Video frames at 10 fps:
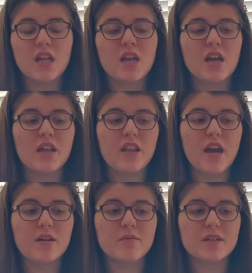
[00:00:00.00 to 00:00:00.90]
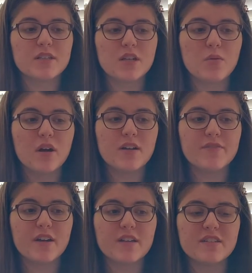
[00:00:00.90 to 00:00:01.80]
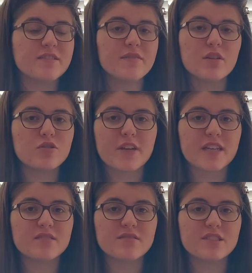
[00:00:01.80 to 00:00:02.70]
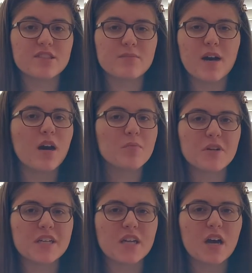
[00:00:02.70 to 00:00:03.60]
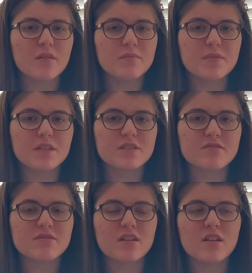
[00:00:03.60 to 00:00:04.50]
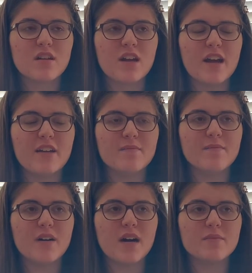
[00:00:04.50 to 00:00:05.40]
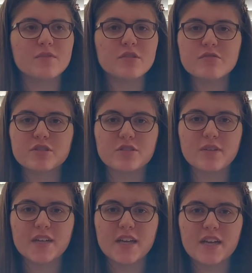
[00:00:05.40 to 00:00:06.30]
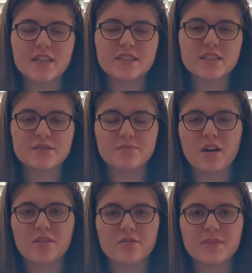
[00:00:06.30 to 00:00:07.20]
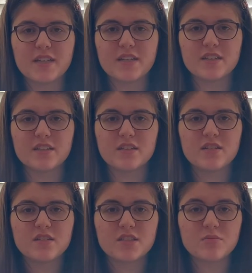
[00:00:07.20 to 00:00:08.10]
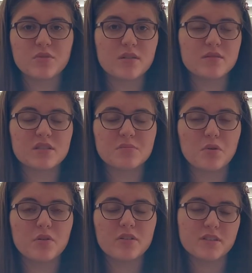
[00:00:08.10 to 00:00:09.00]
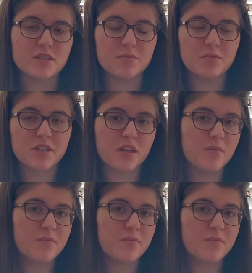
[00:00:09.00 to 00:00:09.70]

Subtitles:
And now I'm like, you know what? Even though you can't see them, I'll bring it up because I'm used to it and it doesn't bother me. And sometimes it's important to bring up.